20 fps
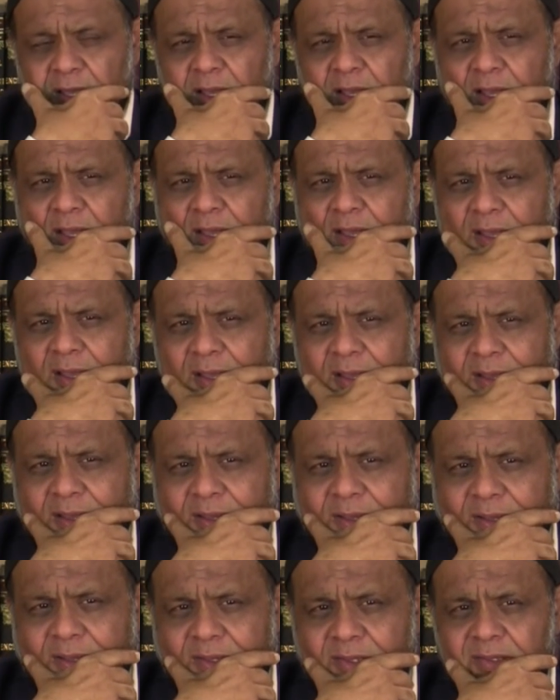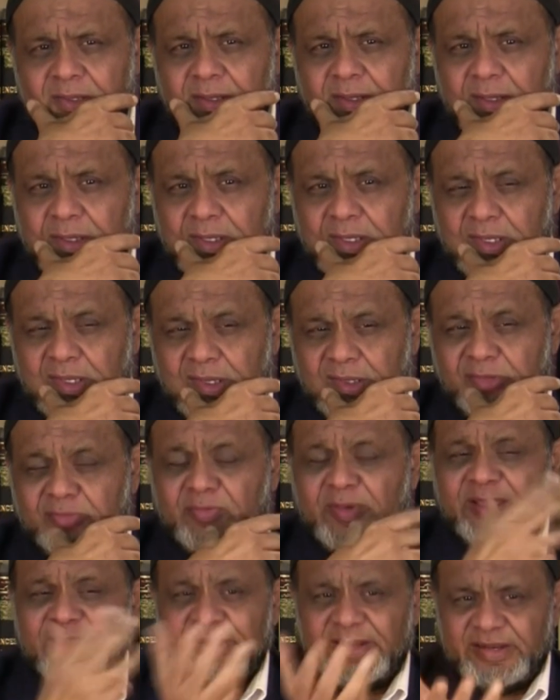
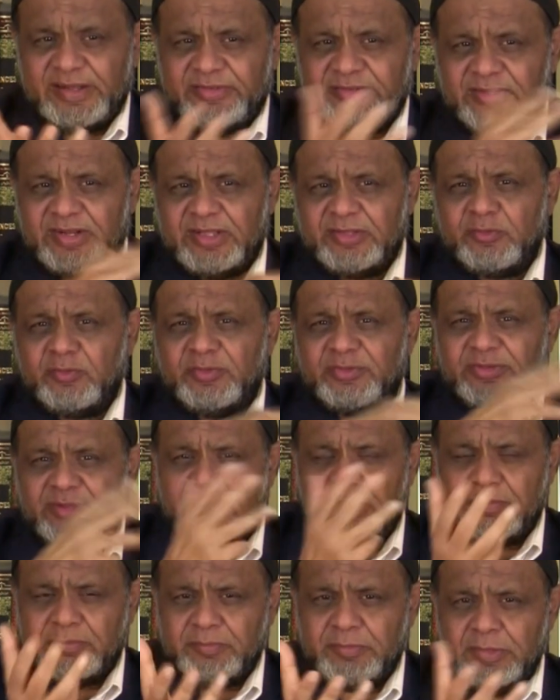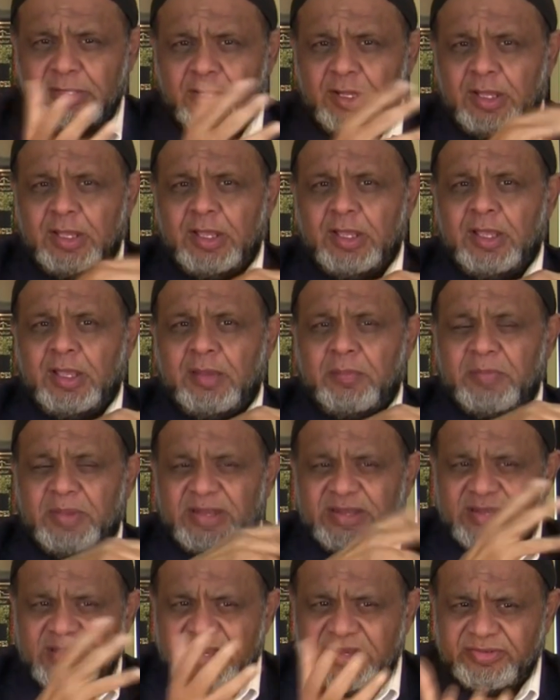Ismail alayhi salatu wasalam
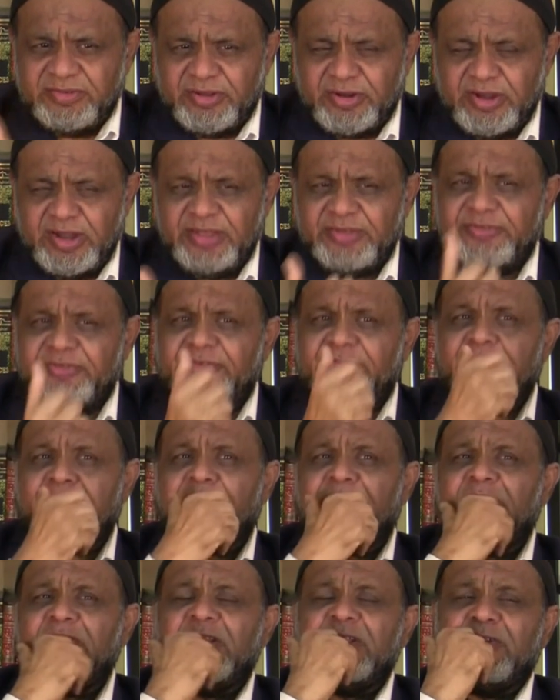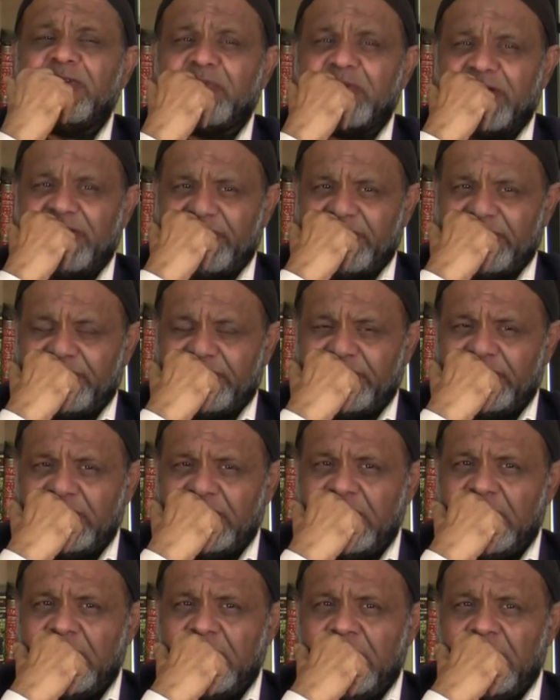maintained the relationship with his brothers
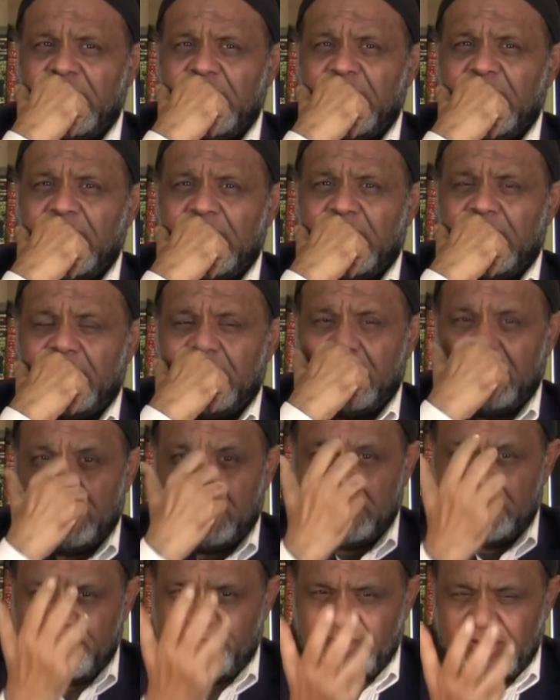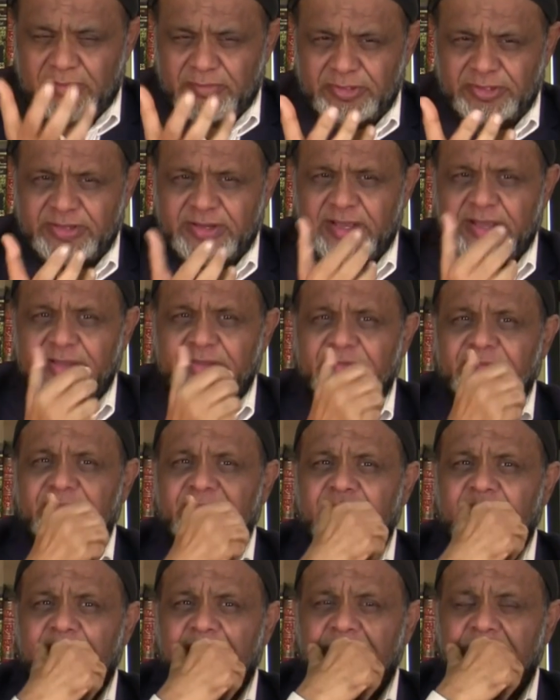and the family
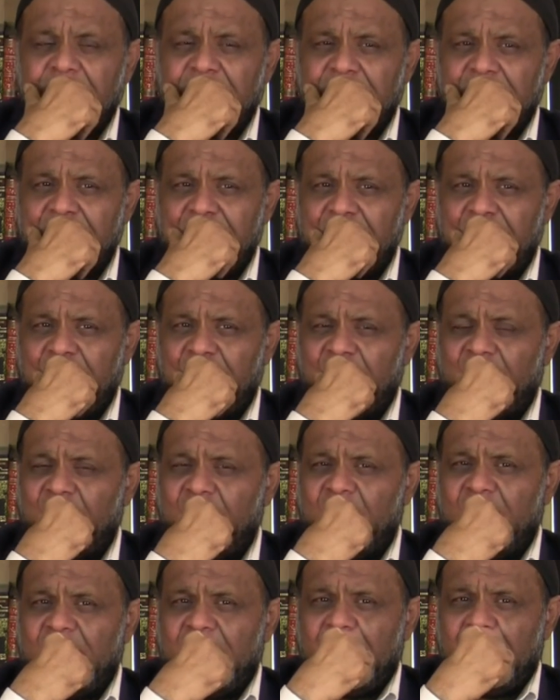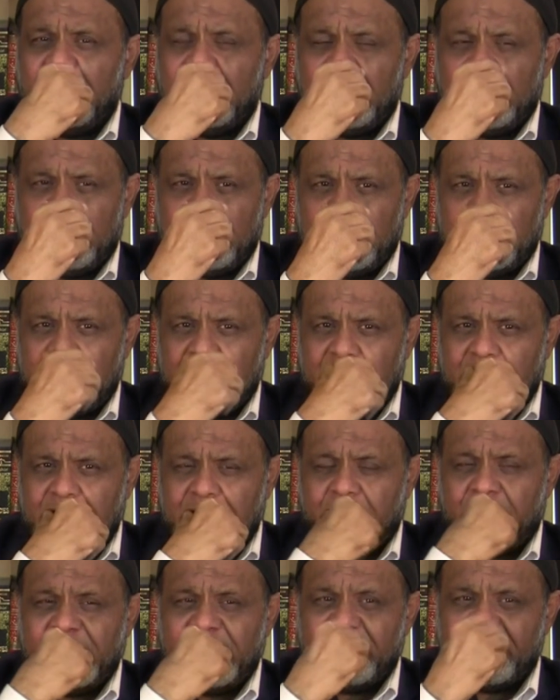ties, and you know,
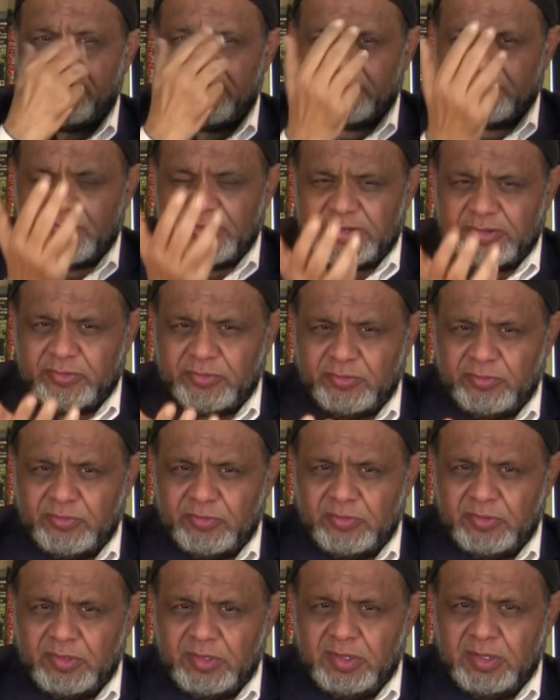and paid respect to